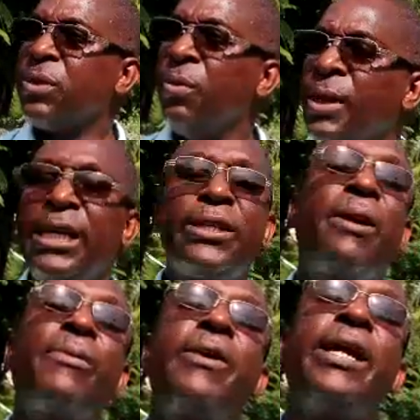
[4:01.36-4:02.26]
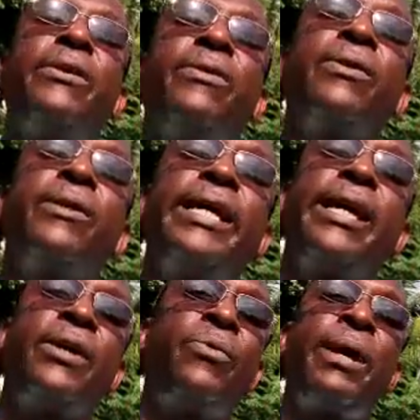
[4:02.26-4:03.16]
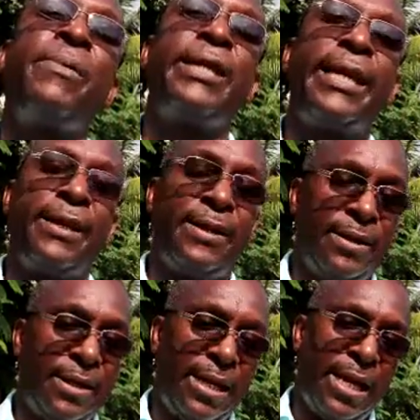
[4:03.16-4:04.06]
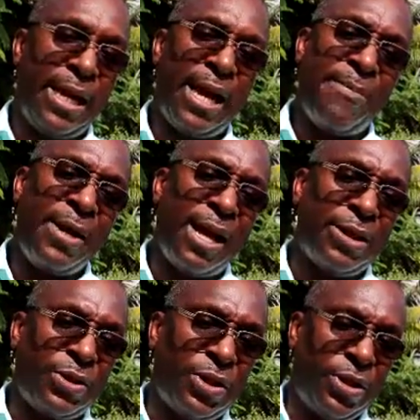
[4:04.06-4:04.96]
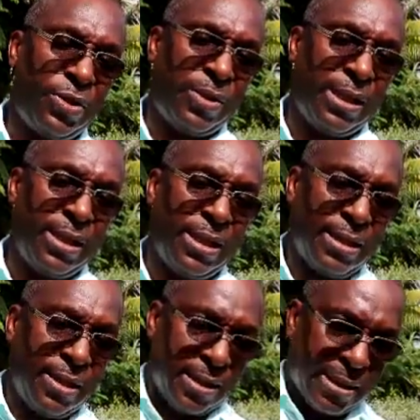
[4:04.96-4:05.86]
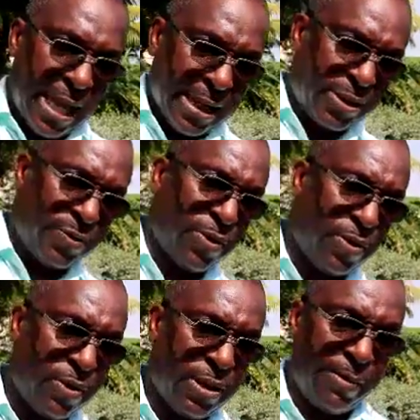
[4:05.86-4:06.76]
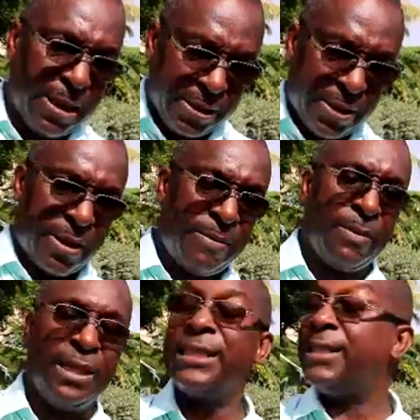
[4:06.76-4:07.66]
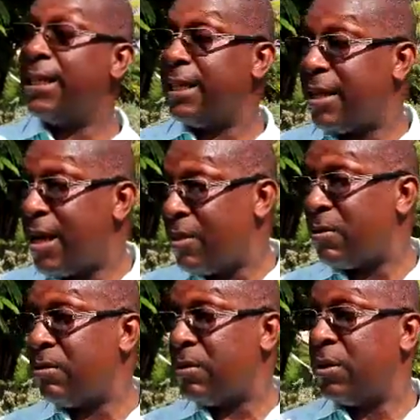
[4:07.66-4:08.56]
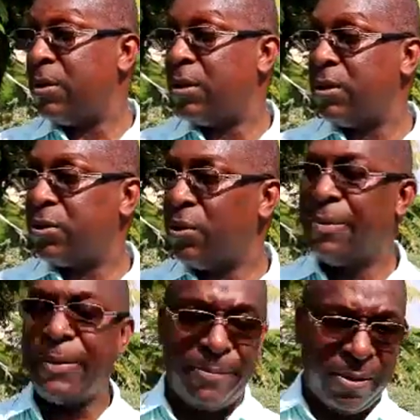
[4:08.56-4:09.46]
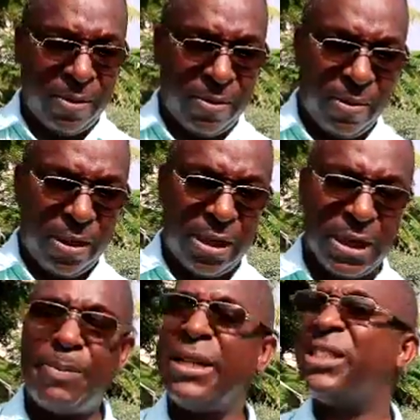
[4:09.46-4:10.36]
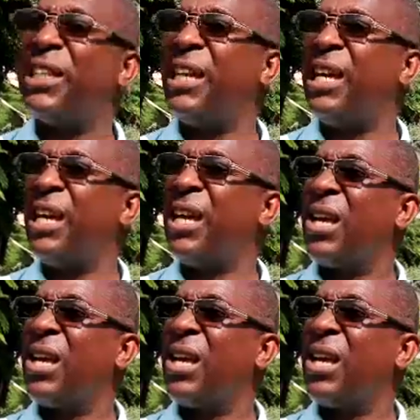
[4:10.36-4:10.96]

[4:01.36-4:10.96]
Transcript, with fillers: we need to upgrade the road here, Weymouth Hill. And I'll be honest with you, and uh, thanks for the minister listening now to the people and especially